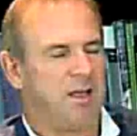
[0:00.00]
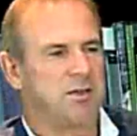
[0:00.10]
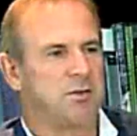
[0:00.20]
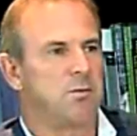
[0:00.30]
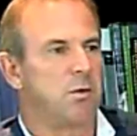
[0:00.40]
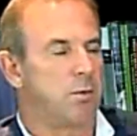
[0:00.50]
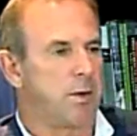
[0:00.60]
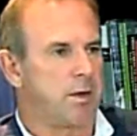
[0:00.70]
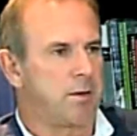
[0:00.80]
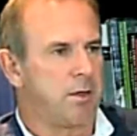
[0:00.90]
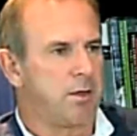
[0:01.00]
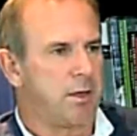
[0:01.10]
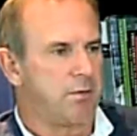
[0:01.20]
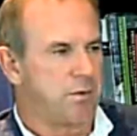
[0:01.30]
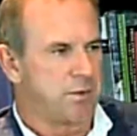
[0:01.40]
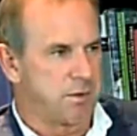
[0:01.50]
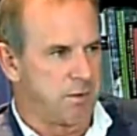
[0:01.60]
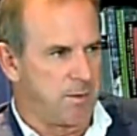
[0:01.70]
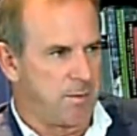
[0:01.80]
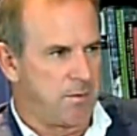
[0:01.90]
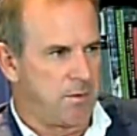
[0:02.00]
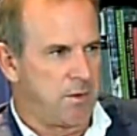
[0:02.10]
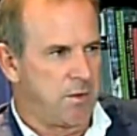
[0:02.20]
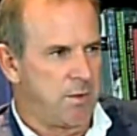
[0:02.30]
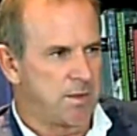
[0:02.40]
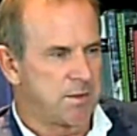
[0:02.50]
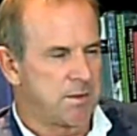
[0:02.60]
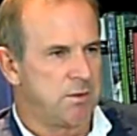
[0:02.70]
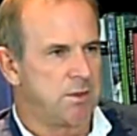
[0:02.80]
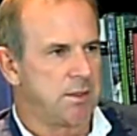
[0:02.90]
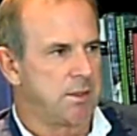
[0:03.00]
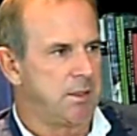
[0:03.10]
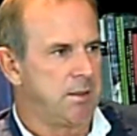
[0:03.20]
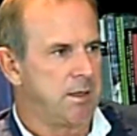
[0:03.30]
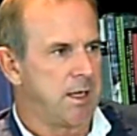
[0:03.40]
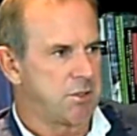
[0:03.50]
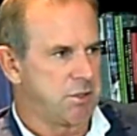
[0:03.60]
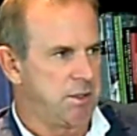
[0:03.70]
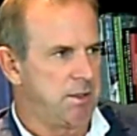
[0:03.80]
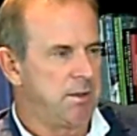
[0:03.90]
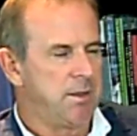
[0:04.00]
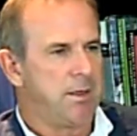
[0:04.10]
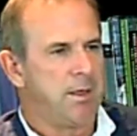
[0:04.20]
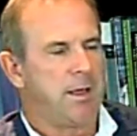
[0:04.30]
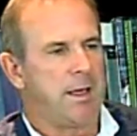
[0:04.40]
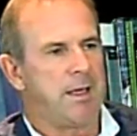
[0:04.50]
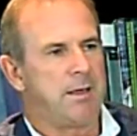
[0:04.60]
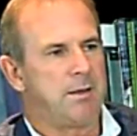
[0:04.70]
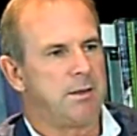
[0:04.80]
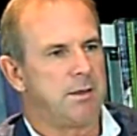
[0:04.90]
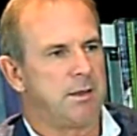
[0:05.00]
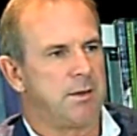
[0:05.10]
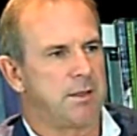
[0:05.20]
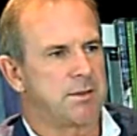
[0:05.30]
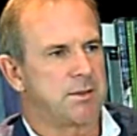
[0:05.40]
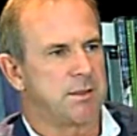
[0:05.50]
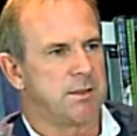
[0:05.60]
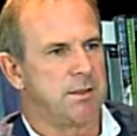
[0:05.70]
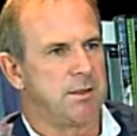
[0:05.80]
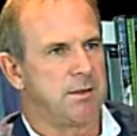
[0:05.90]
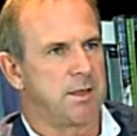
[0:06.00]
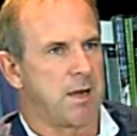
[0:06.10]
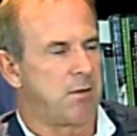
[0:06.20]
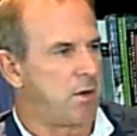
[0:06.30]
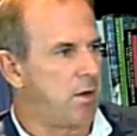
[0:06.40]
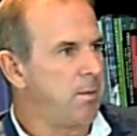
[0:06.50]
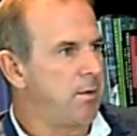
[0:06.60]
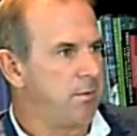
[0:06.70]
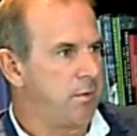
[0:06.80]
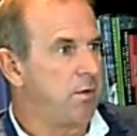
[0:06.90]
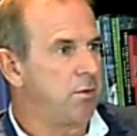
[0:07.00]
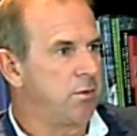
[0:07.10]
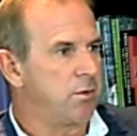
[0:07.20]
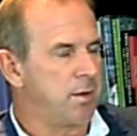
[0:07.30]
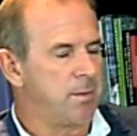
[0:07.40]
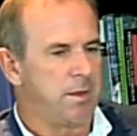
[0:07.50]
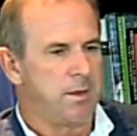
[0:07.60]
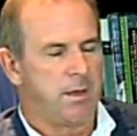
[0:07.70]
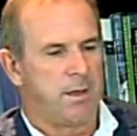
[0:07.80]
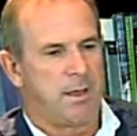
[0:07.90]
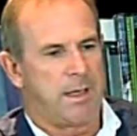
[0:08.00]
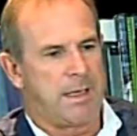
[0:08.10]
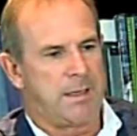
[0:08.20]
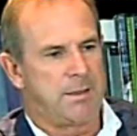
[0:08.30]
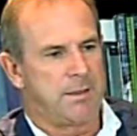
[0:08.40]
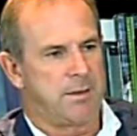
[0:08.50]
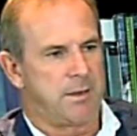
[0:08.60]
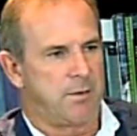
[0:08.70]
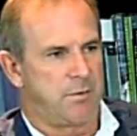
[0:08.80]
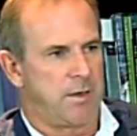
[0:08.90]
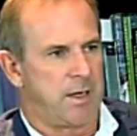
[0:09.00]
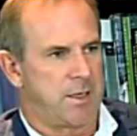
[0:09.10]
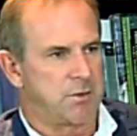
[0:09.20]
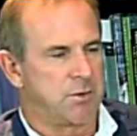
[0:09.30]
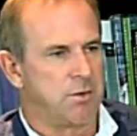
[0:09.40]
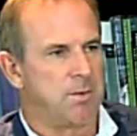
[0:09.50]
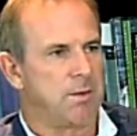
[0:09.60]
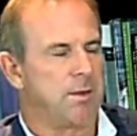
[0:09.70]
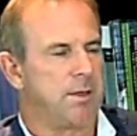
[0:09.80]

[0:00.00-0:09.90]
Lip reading: Sure. Well, we concluded our first agreement with the US utility last year, and that's in the current climate a very good agreement, and they're a very large group.